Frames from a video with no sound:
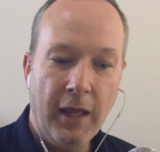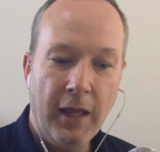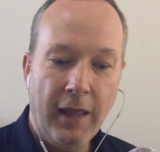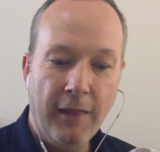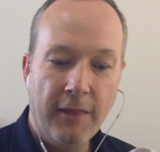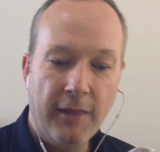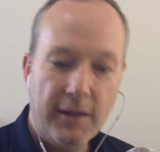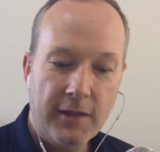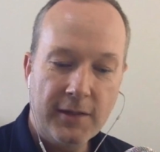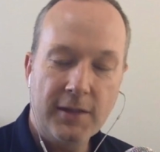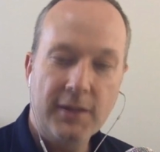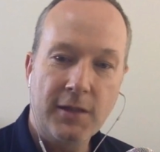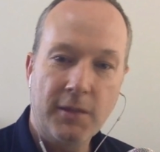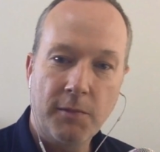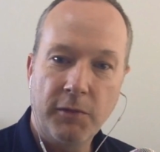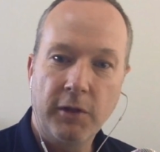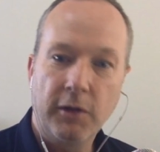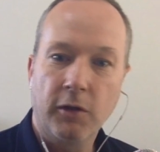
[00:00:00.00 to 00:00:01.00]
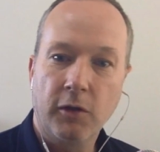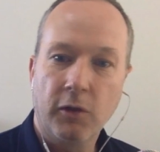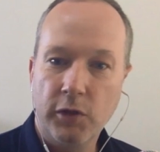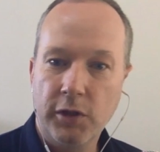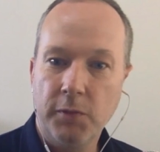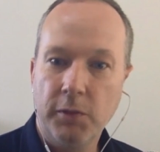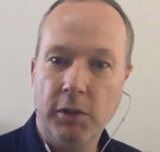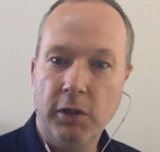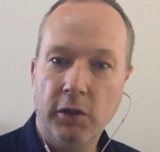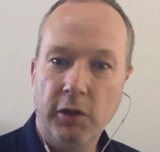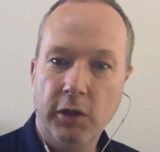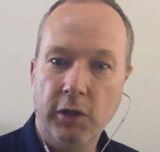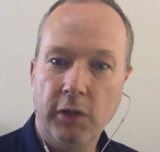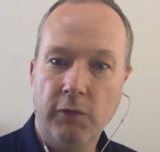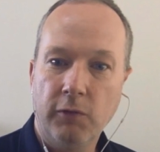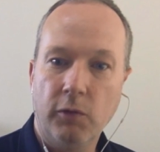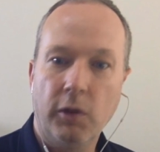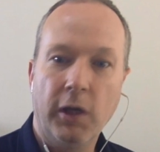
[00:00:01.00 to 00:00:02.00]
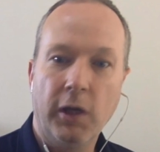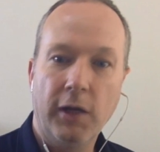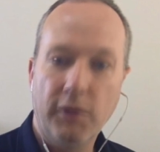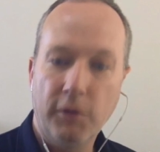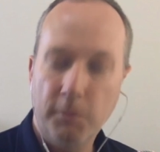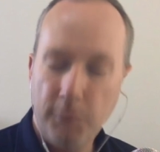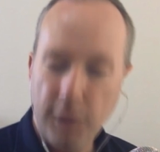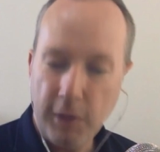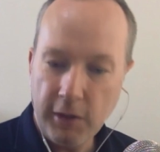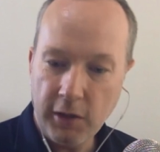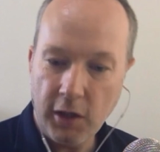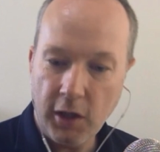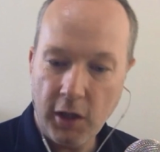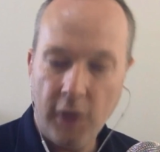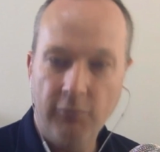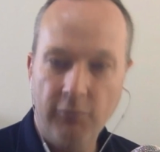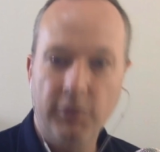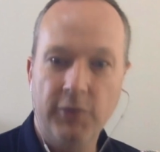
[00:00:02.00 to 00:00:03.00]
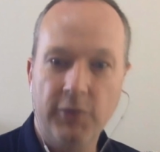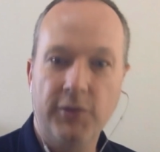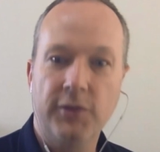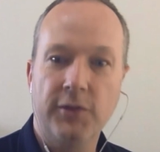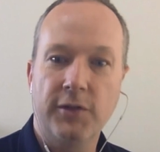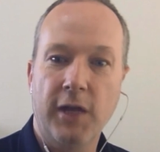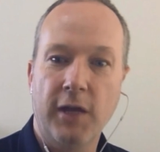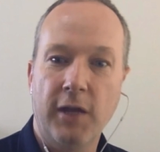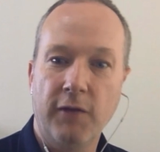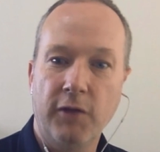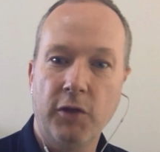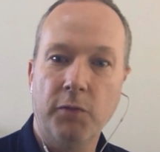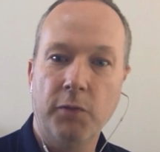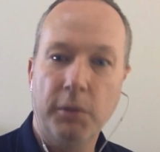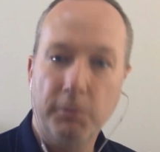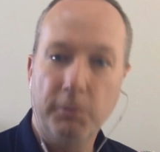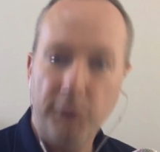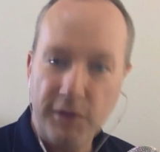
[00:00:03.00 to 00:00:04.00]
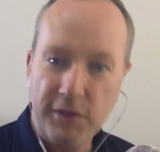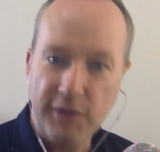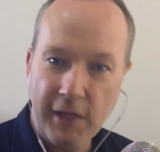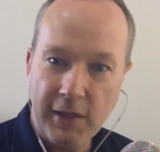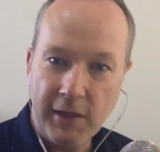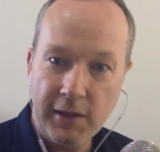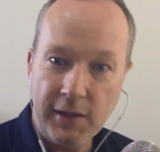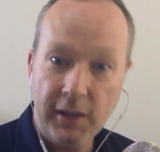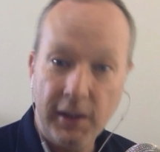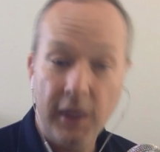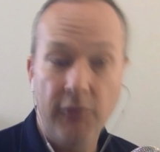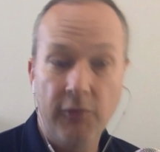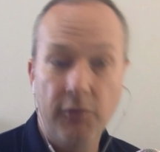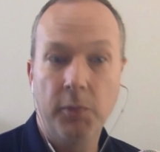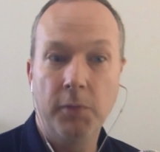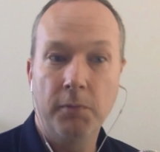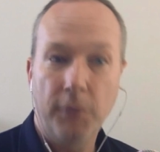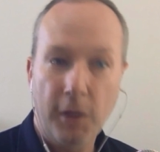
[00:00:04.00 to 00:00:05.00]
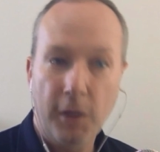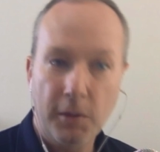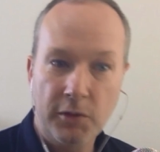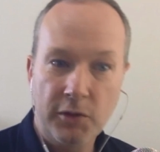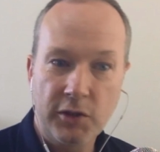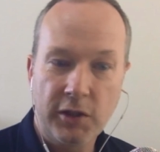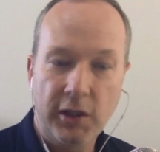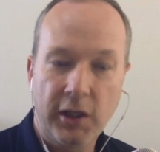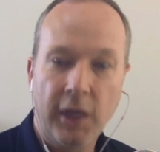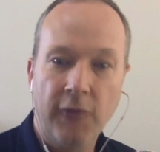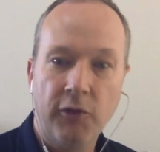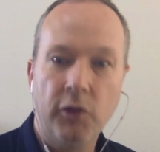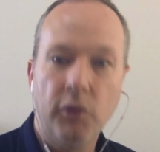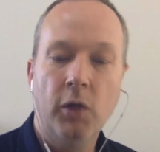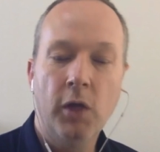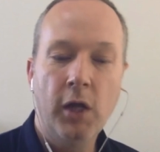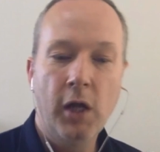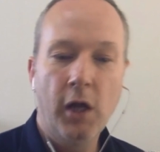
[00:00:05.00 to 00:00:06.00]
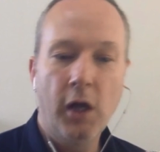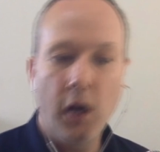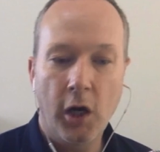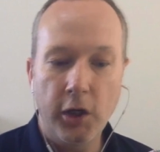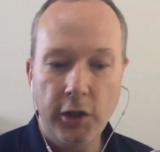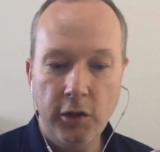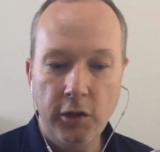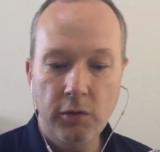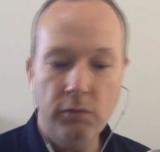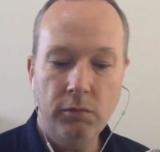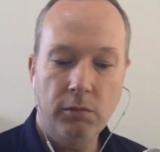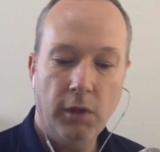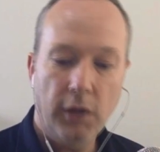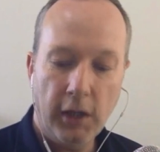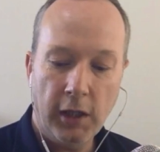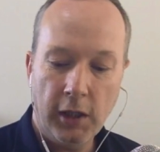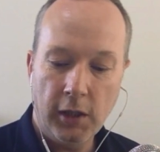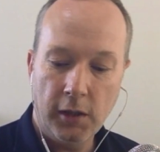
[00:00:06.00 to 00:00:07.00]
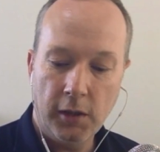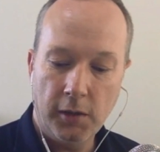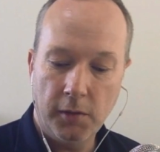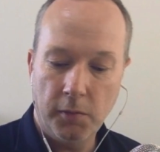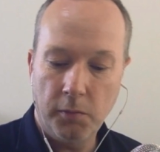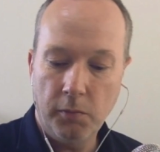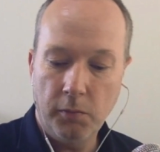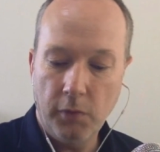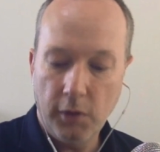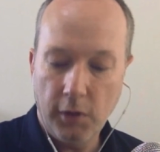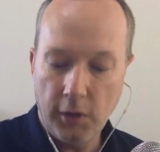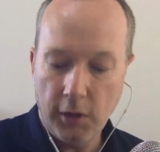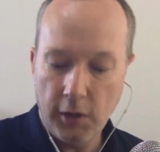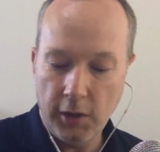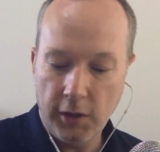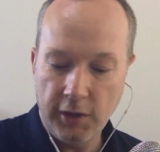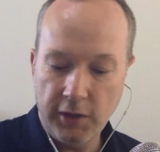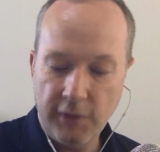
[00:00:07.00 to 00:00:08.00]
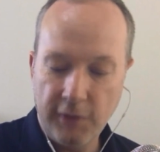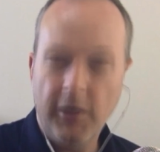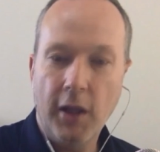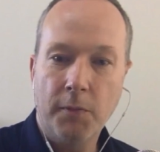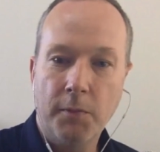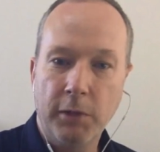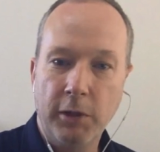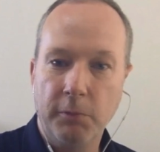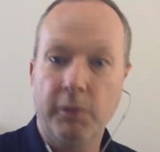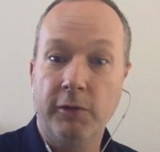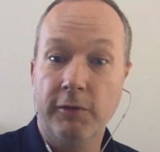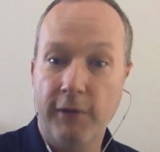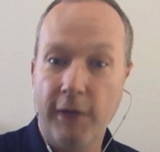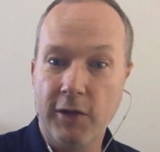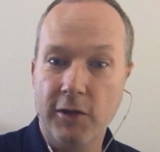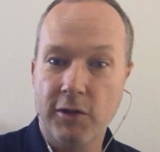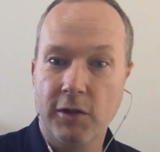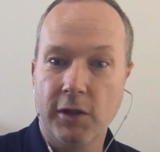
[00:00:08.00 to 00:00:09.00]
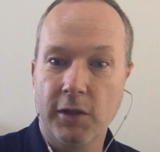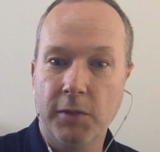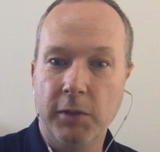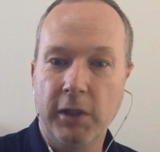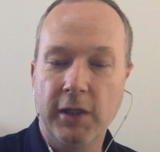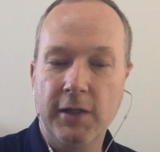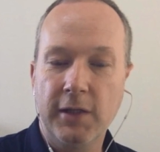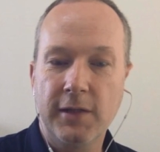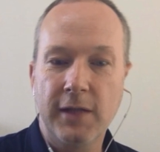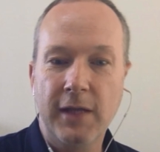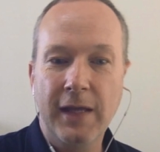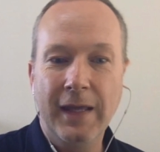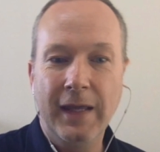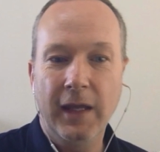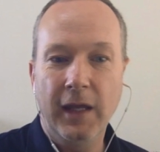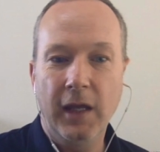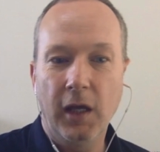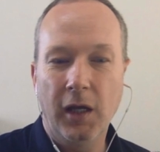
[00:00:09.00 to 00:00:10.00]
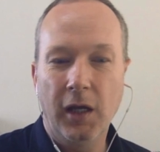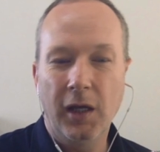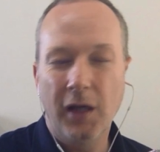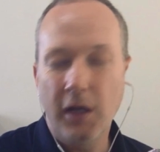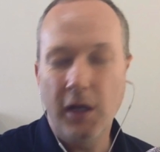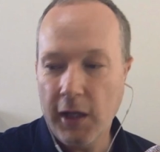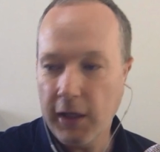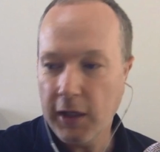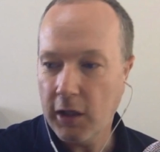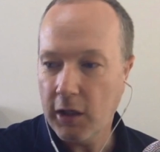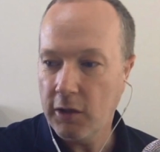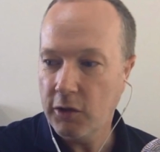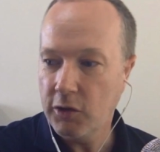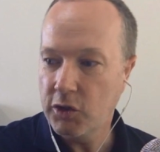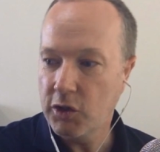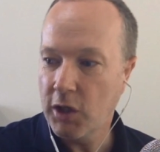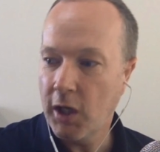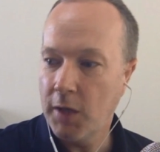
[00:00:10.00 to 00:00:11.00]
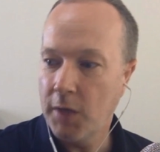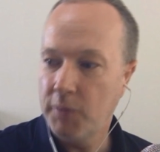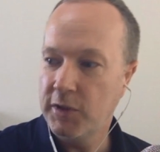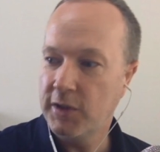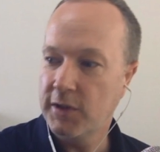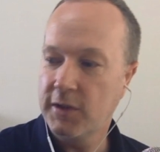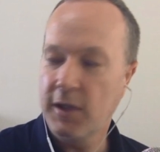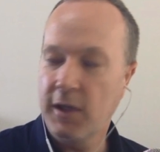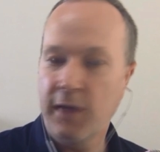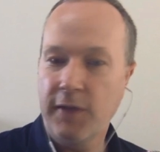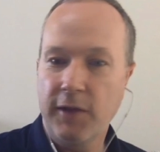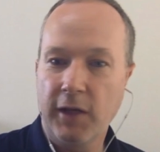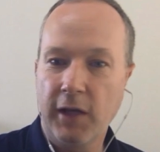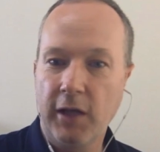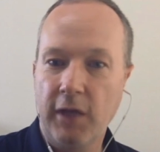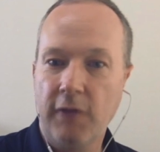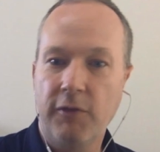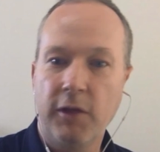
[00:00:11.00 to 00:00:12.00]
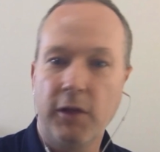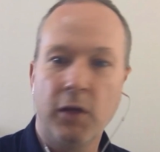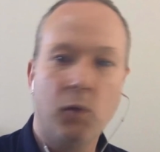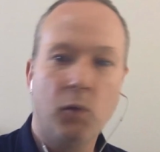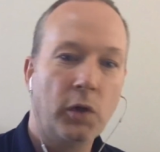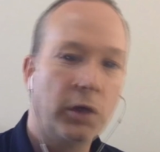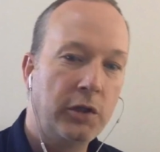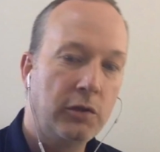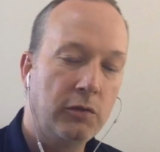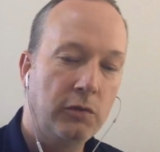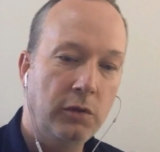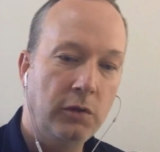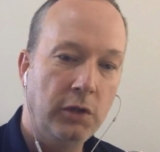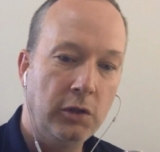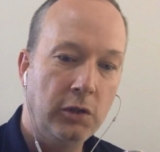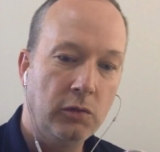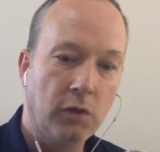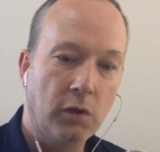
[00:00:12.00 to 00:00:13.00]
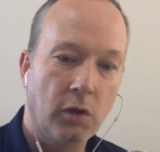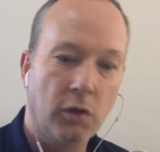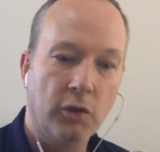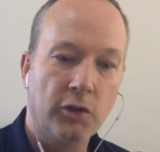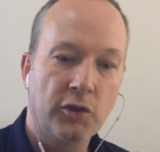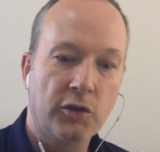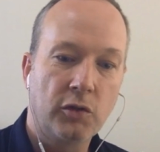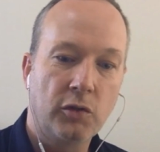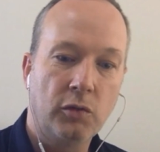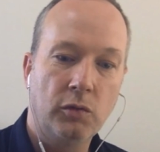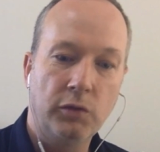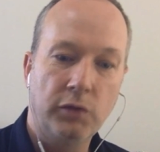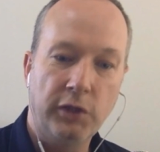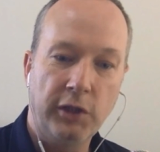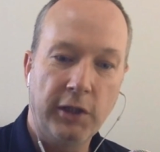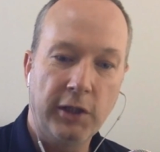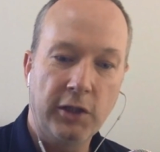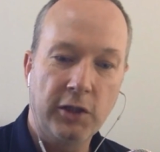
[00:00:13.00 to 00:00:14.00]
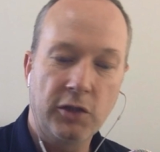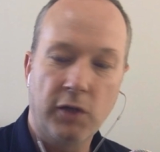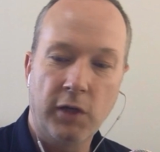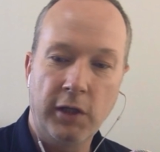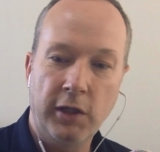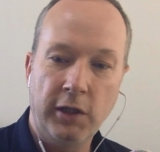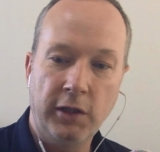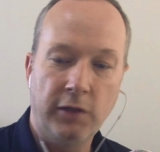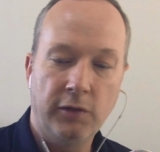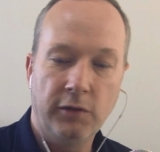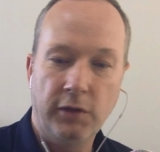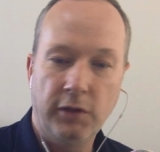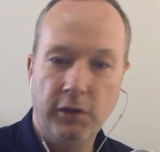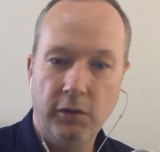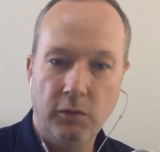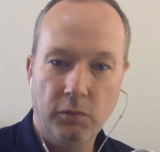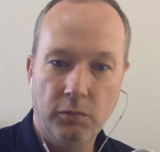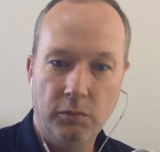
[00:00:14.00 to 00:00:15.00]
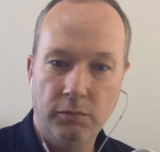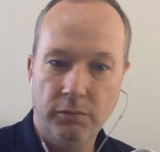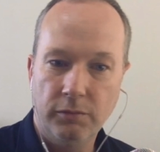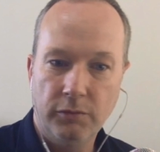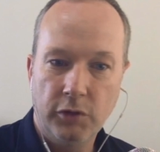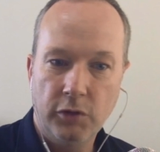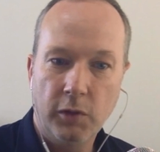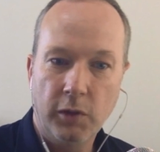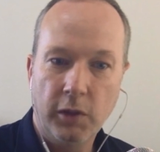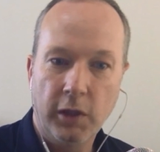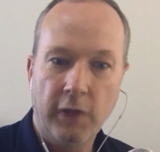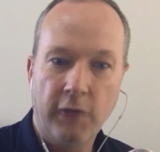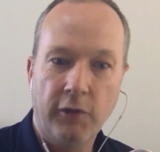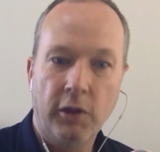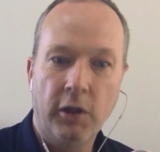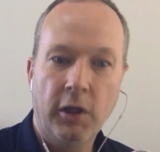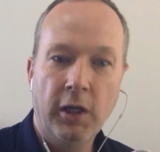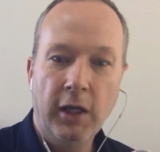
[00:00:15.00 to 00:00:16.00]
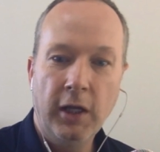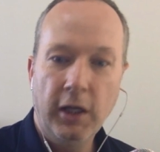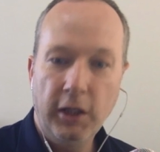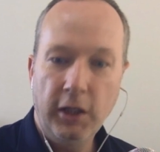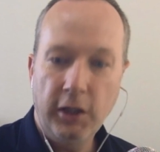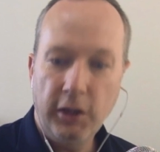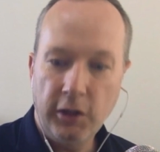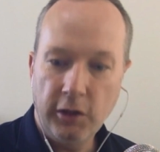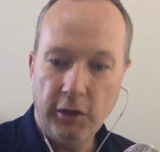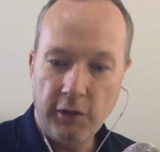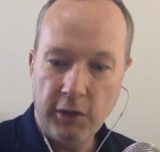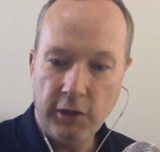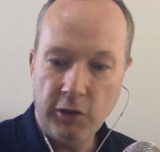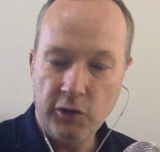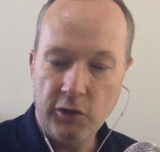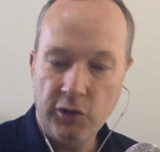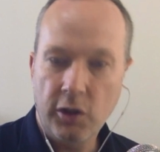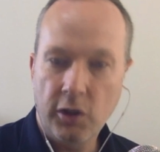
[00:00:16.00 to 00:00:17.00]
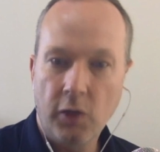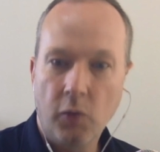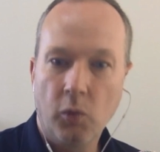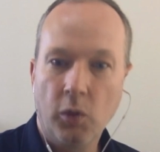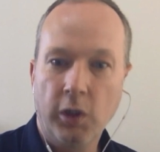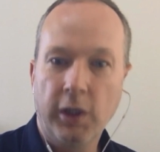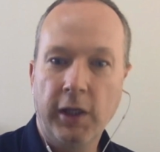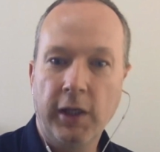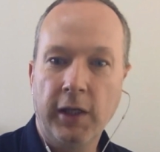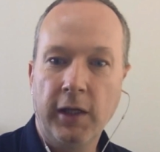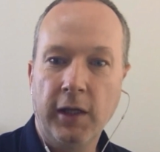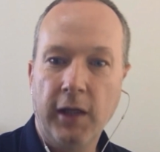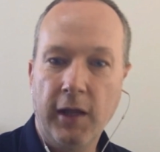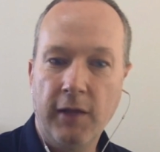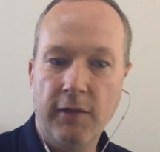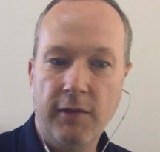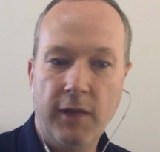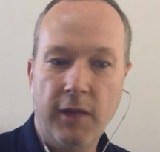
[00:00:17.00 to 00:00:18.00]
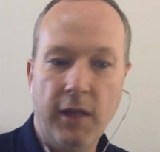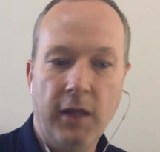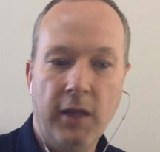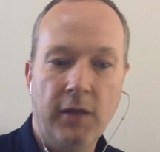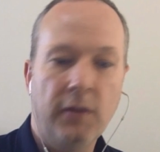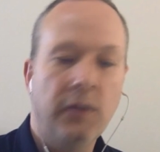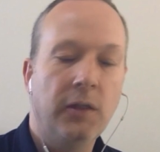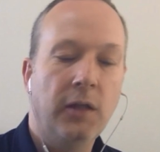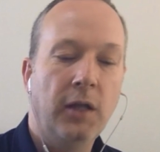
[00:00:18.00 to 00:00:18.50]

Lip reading: this is something they're going to be looking for. Have you been to conferences? Have you been presenting? Have you been publishing? Are you developing professionally? Because unlike other jobs, this is not the kind of thing where you go to school, you get training, you do whatever, then you start working, and then